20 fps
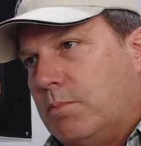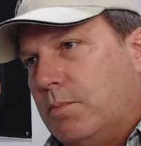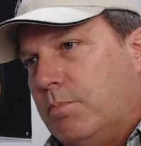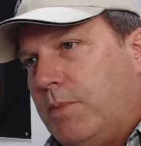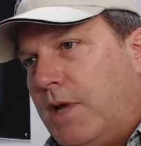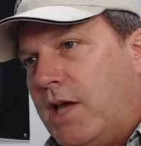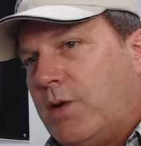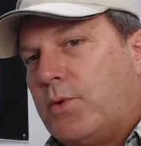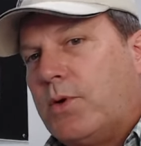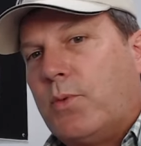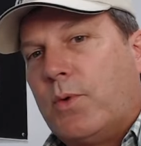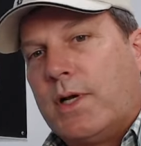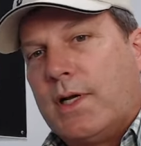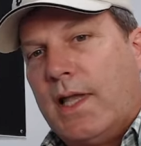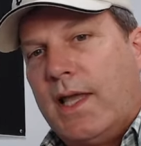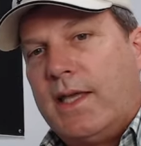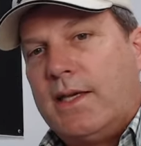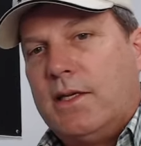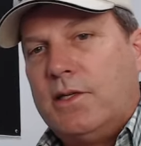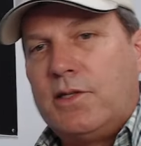Battery
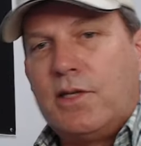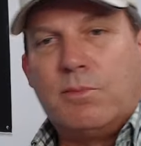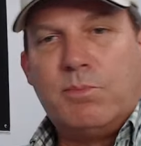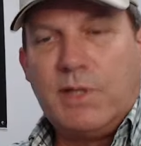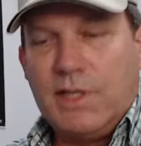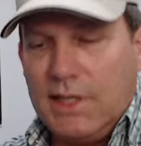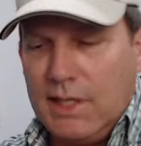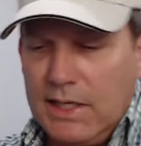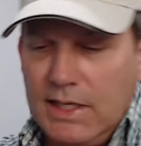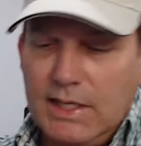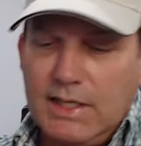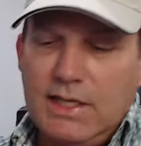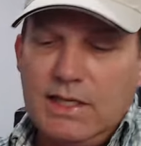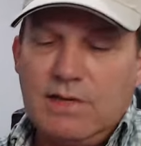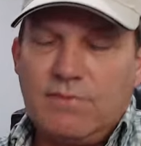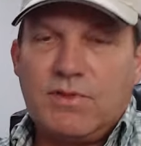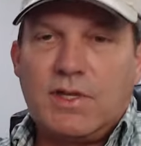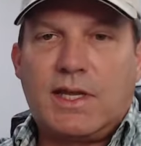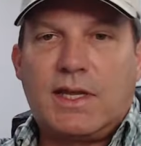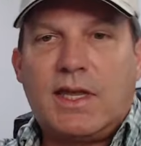related could be any
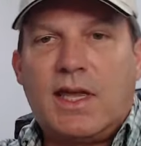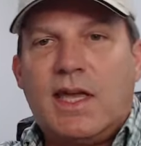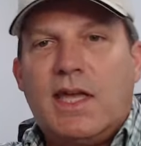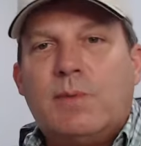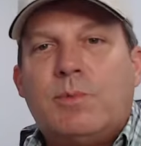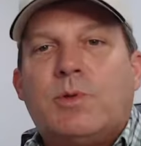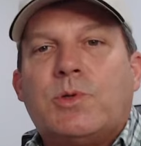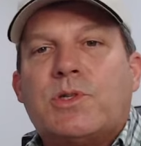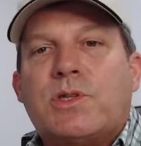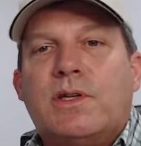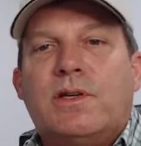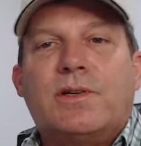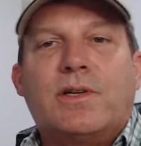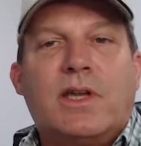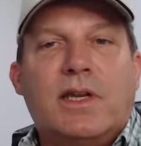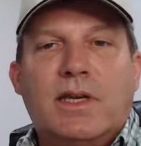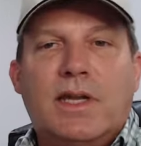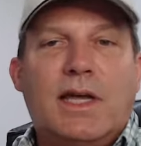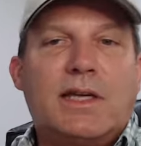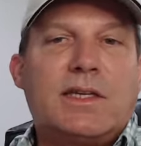of the cables that are
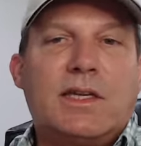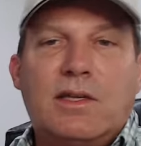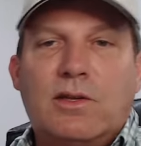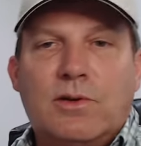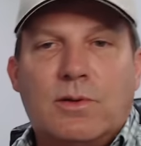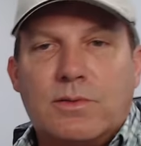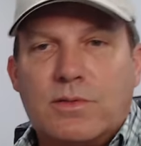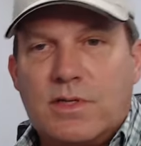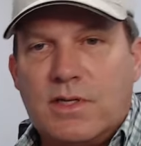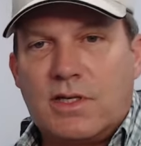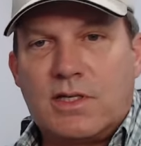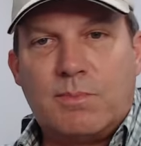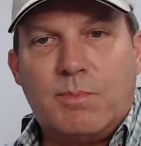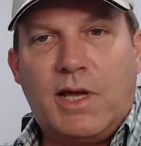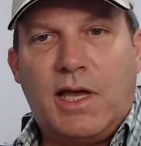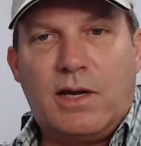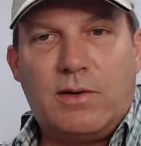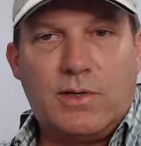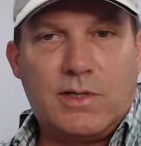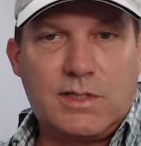connecting your 6
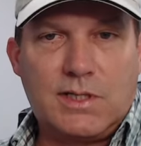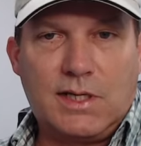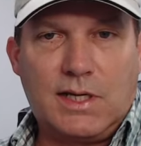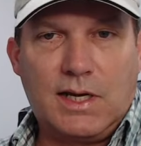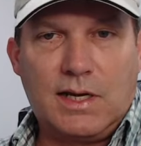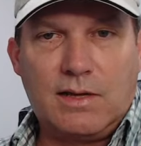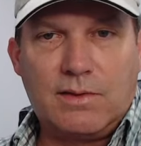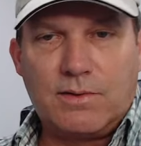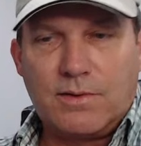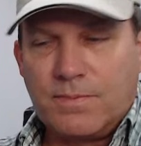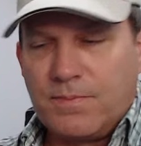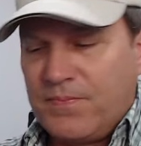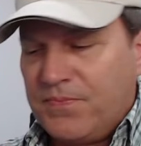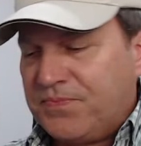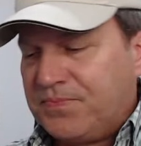batteries together.